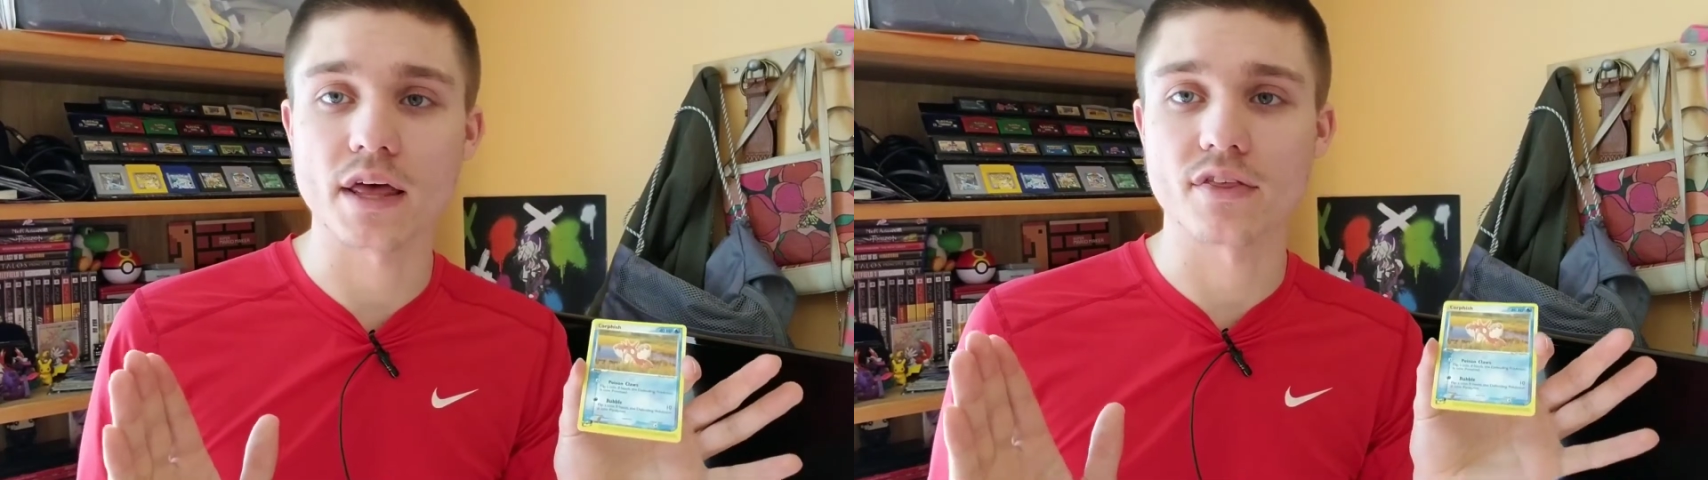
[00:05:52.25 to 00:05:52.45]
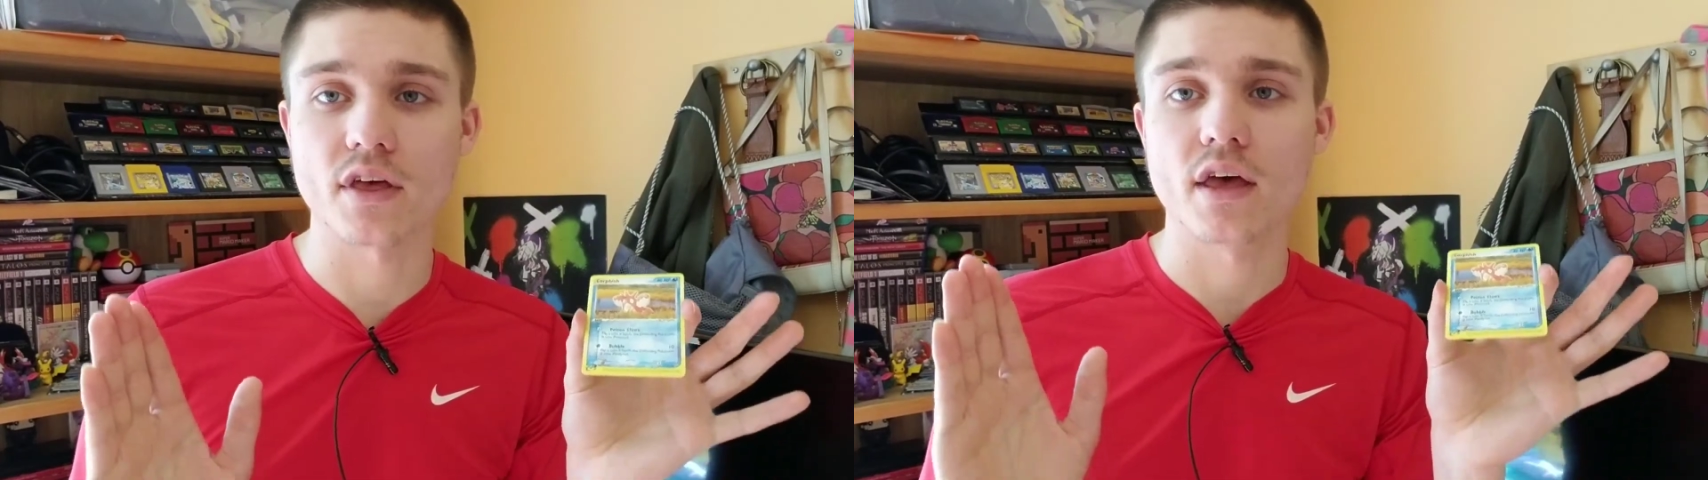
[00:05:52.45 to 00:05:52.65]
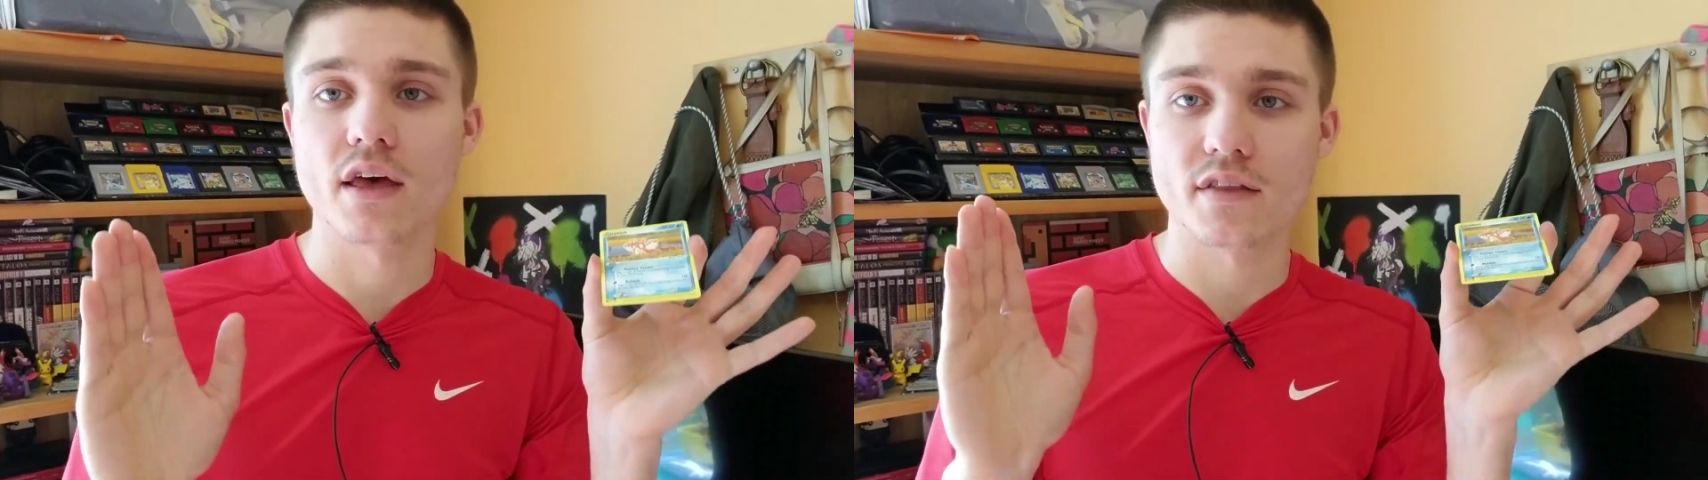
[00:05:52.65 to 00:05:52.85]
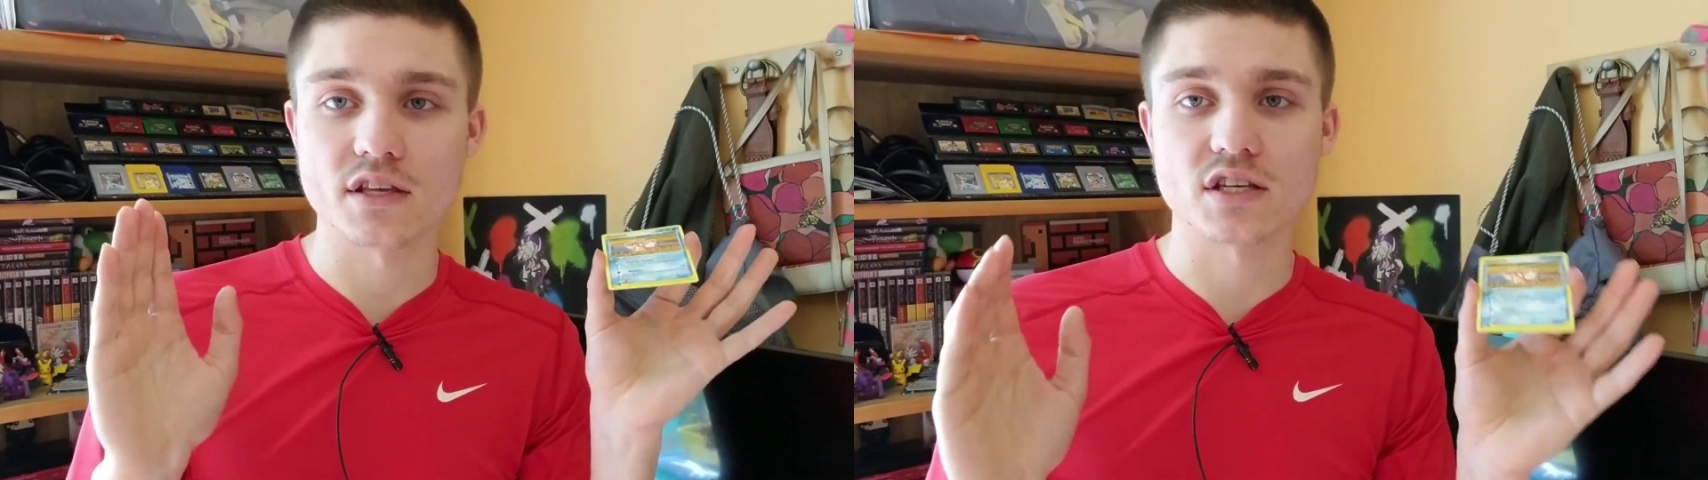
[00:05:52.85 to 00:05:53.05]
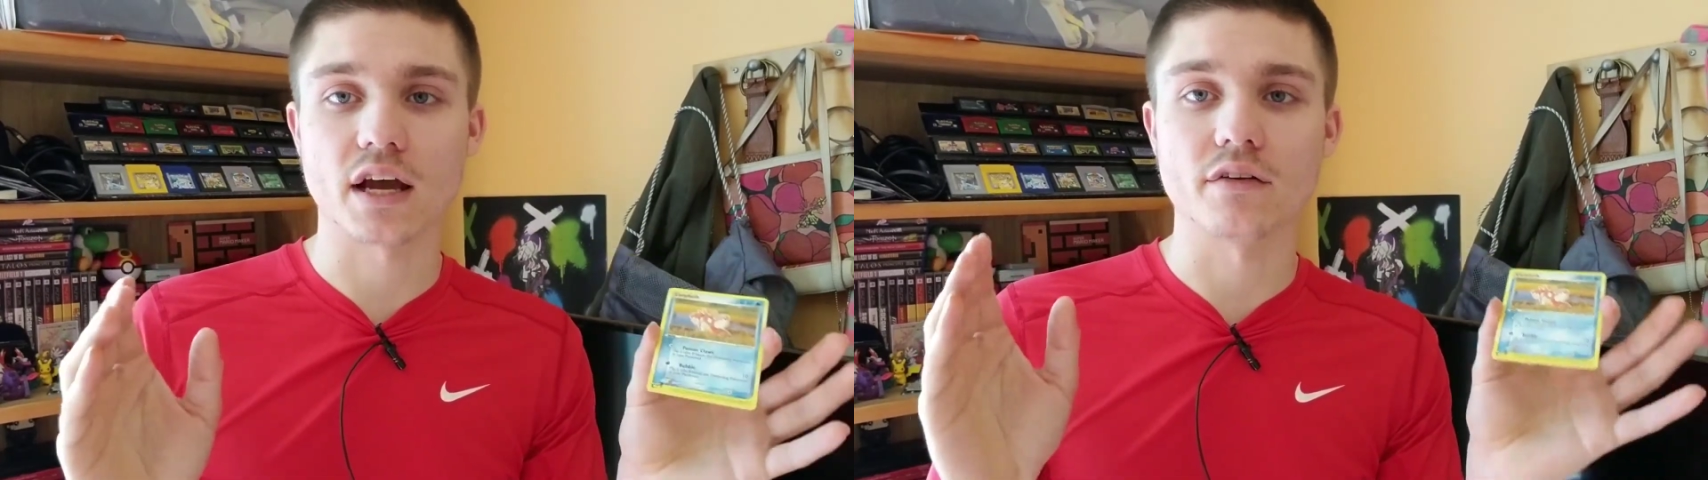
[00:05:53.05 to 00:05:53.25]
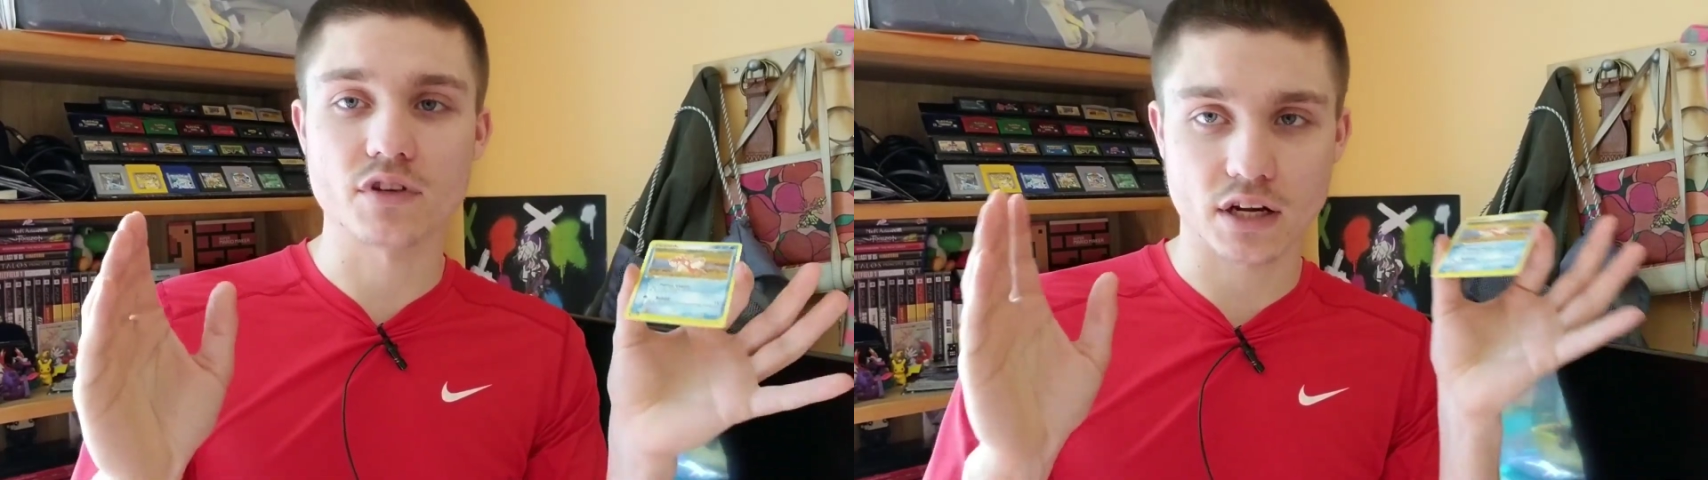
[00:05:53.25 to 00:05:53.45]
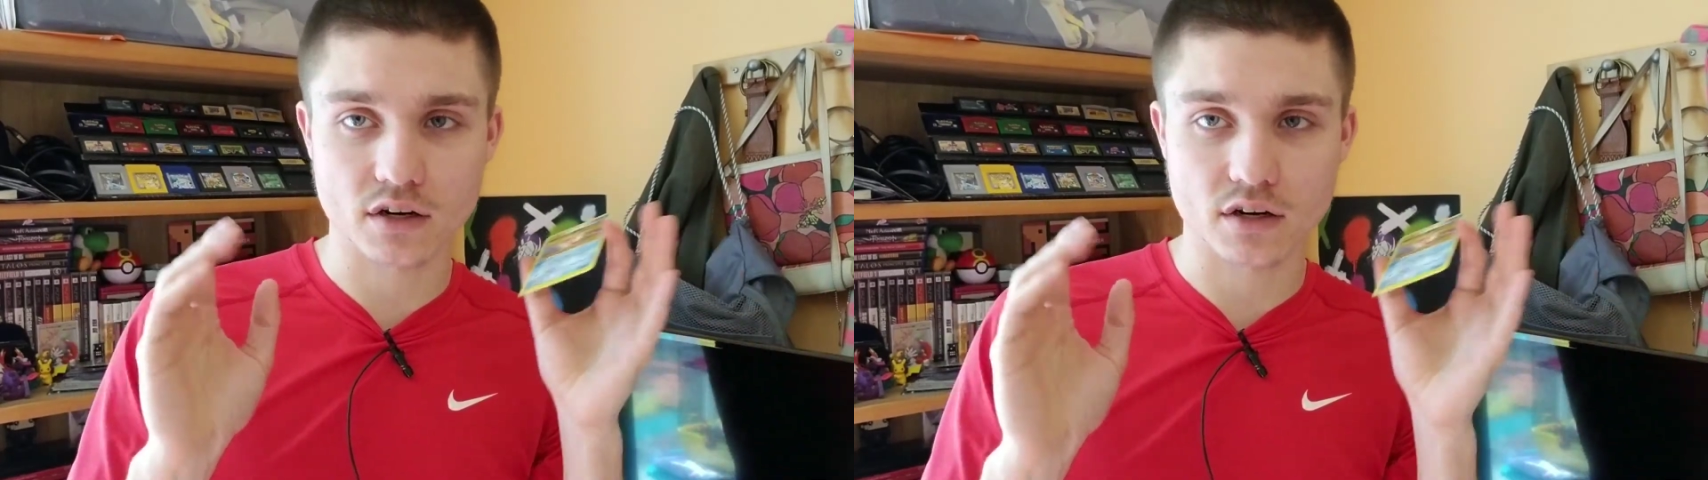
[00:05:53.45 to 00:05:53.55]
with this kind of